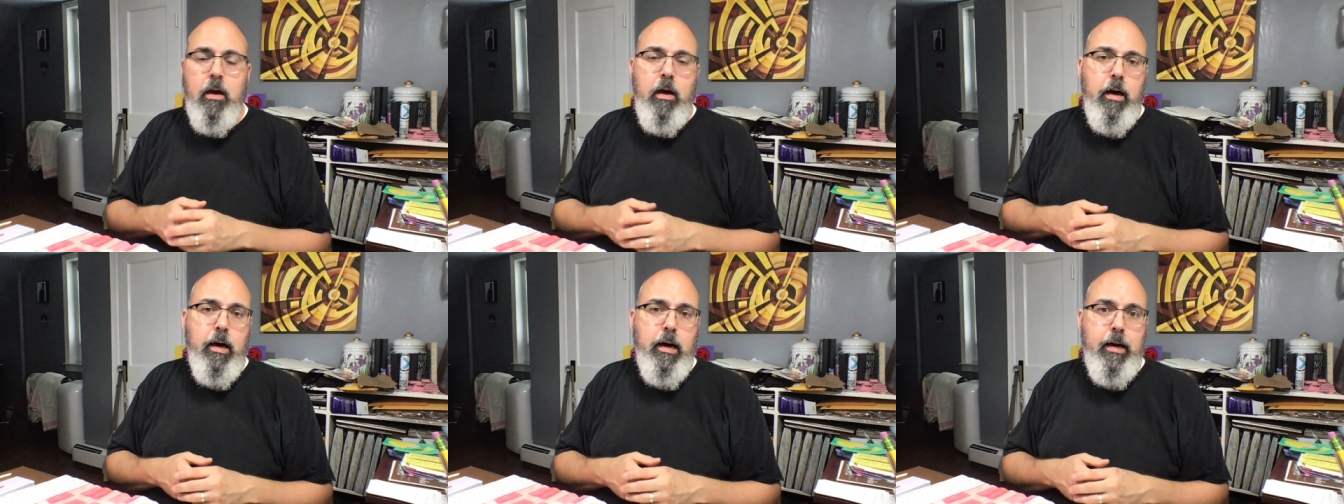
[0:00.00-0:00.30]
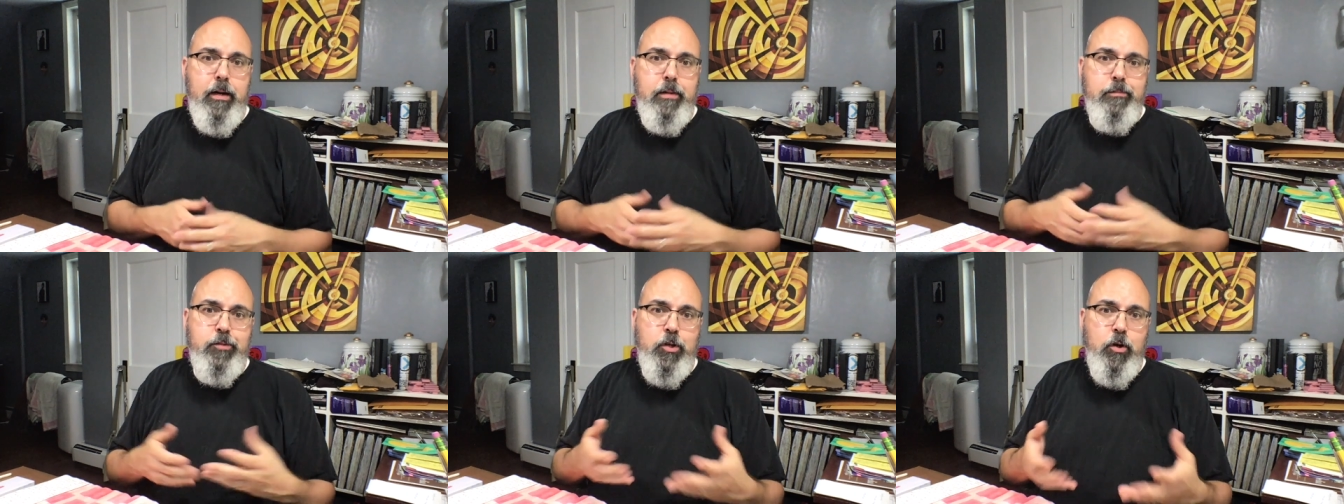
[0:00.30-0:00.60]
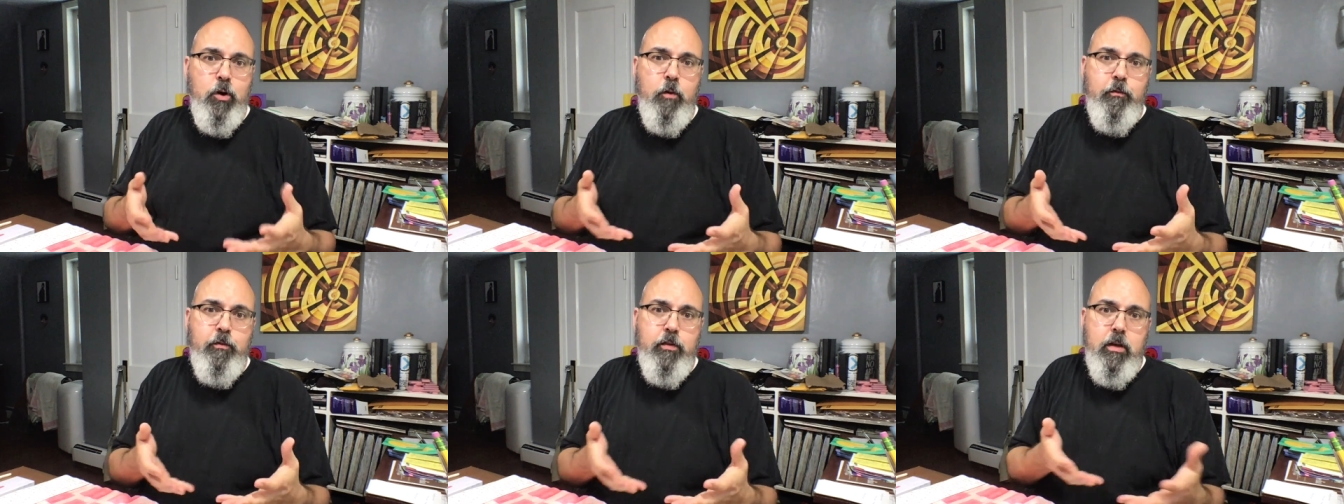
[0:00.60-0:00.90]
Um, so
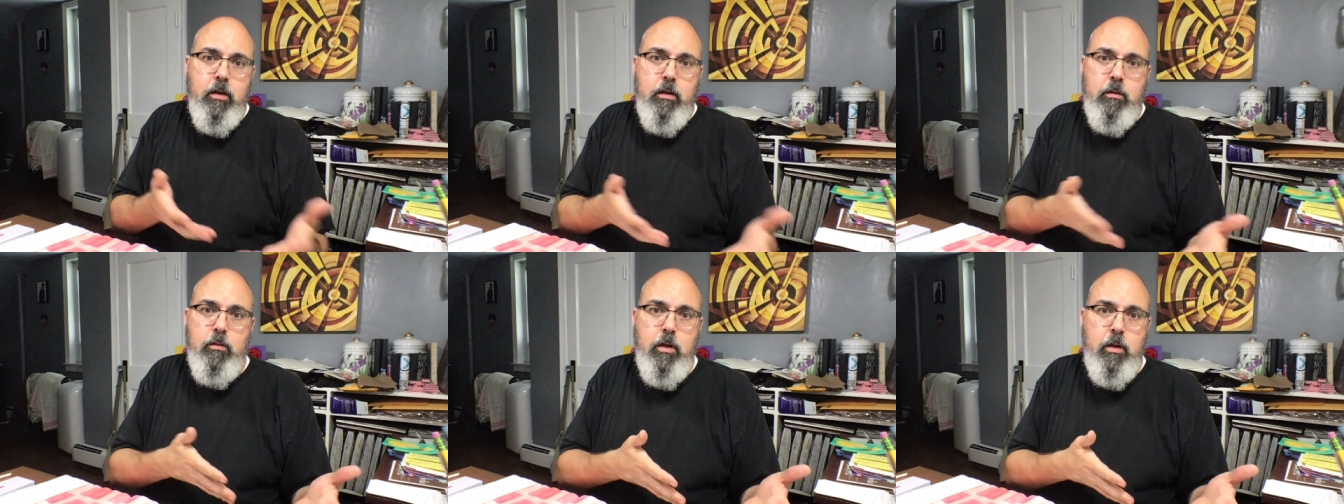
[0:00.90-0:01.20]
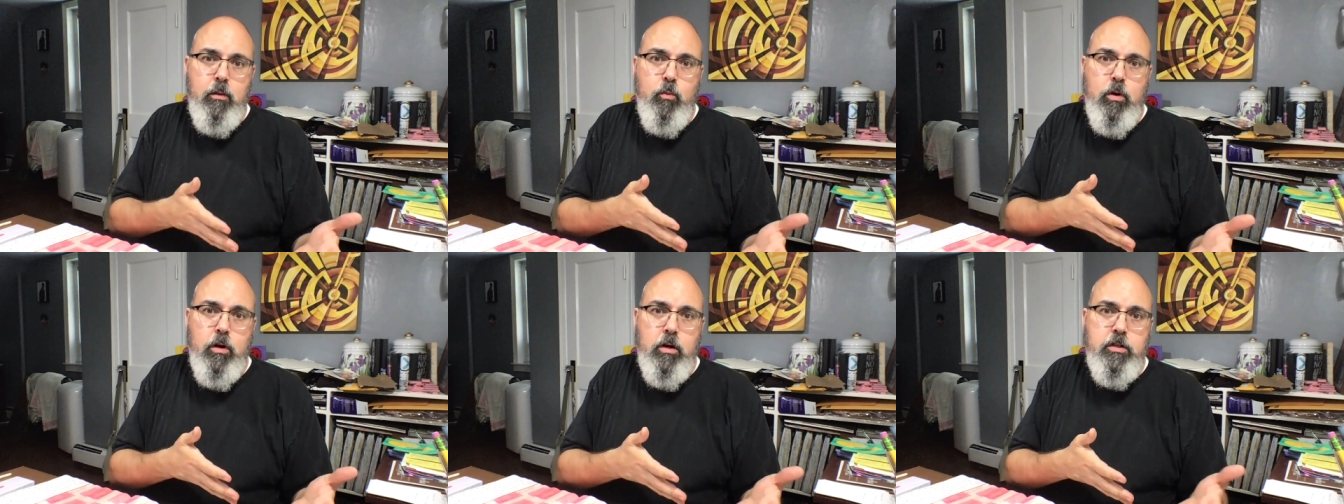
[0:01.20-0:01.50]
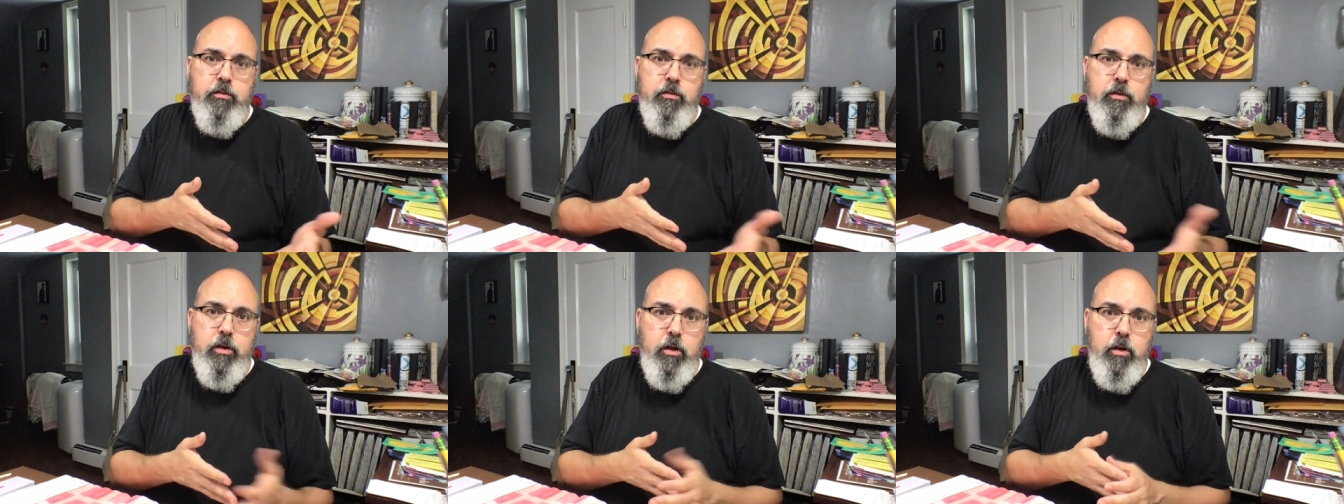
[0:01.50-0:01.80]
hopefully it, it works
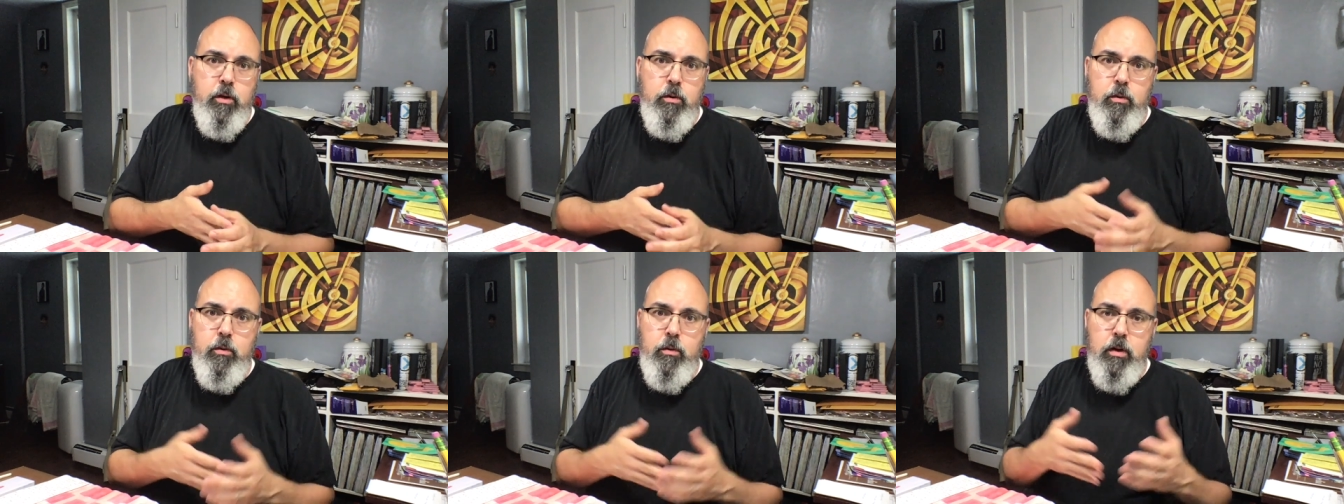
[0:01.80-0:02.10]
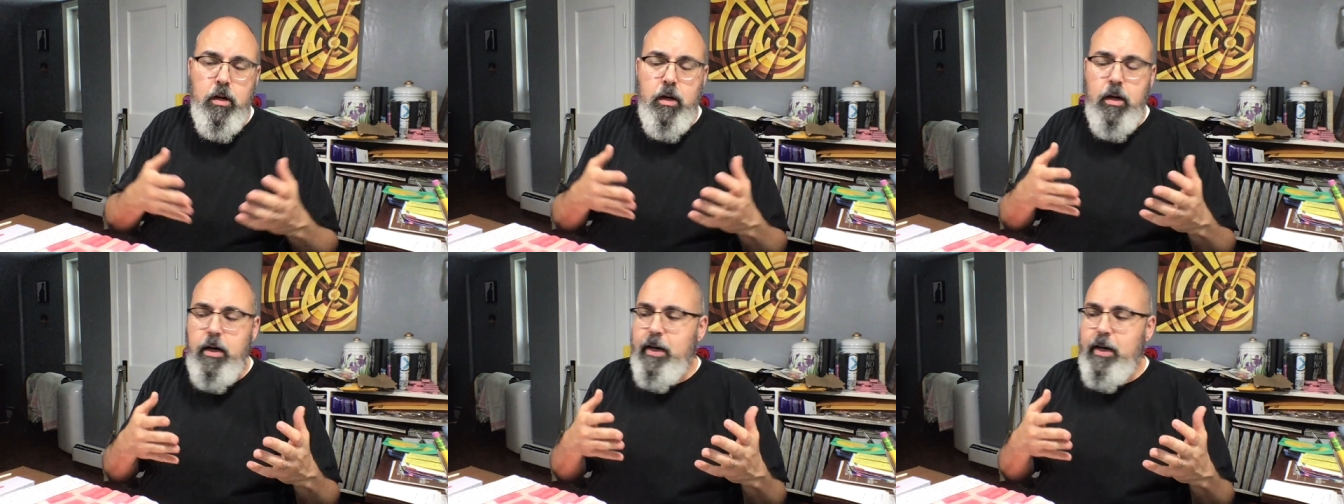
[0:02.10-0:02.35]
for you.